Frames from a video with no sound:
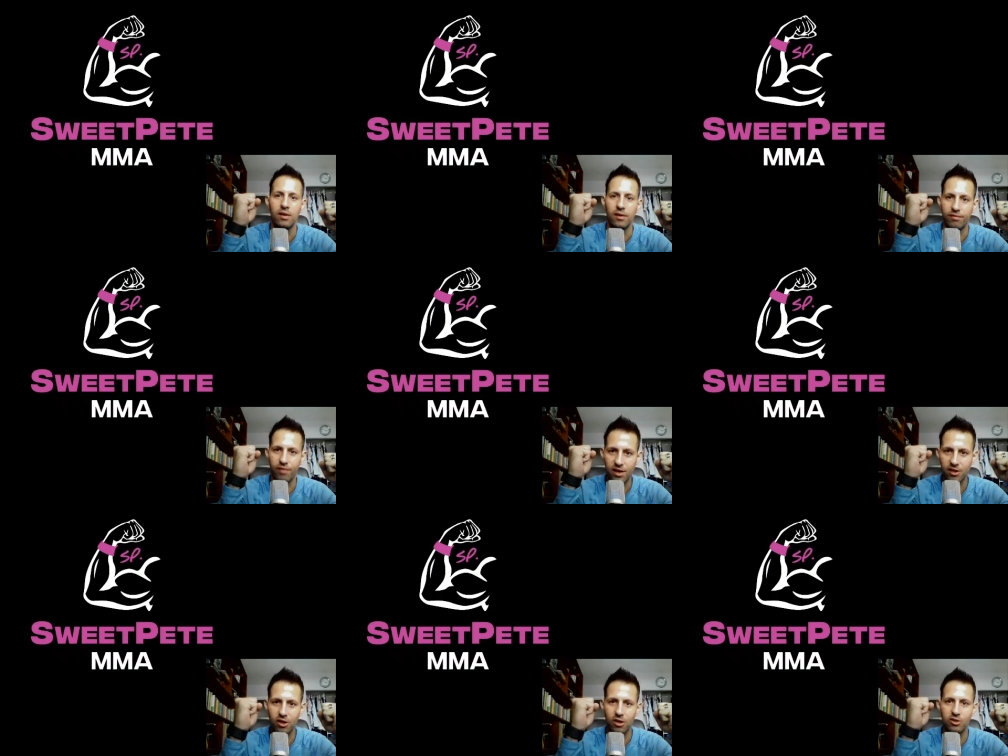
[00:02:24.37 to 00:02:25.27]
Fight
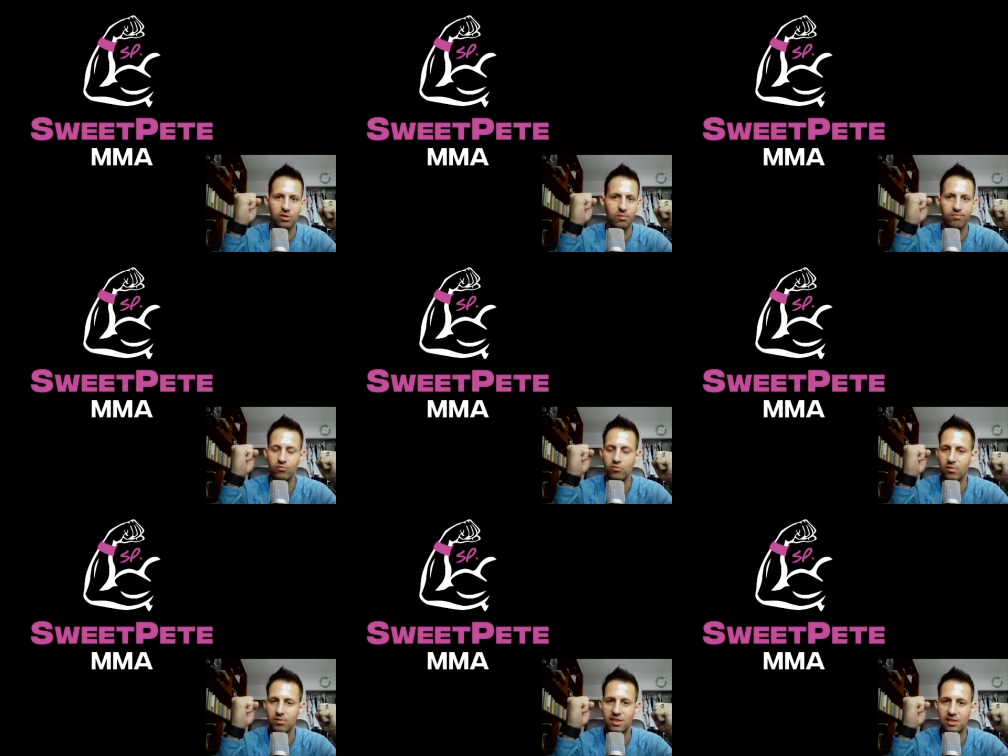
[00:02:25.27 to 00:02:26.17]
occurs.
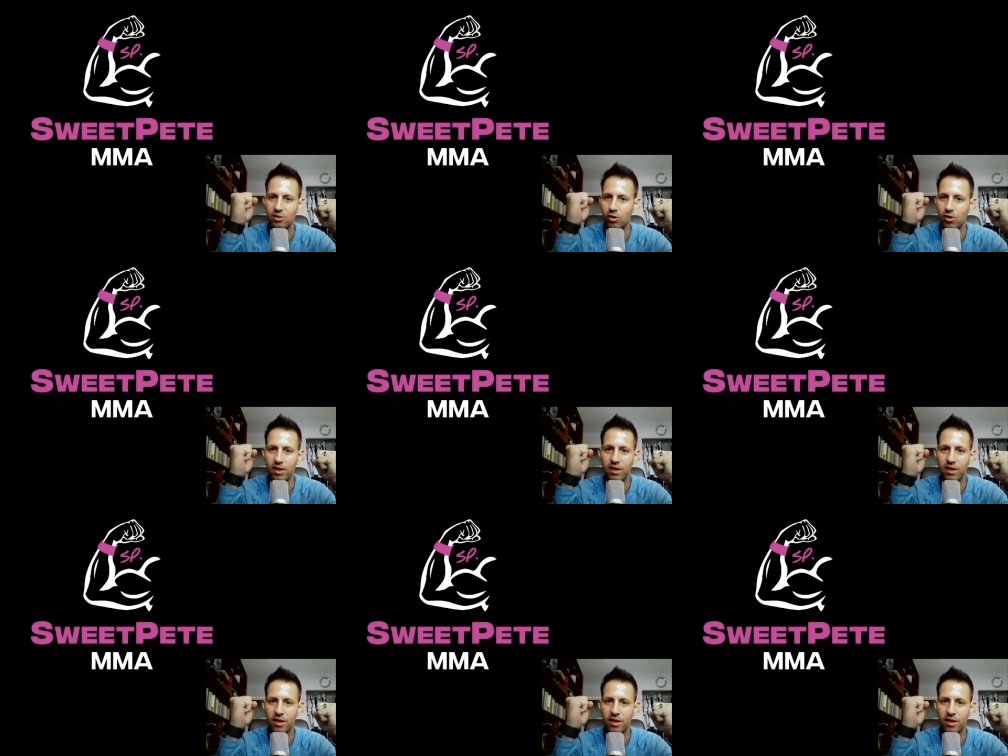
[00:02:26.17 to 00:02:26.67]
This is early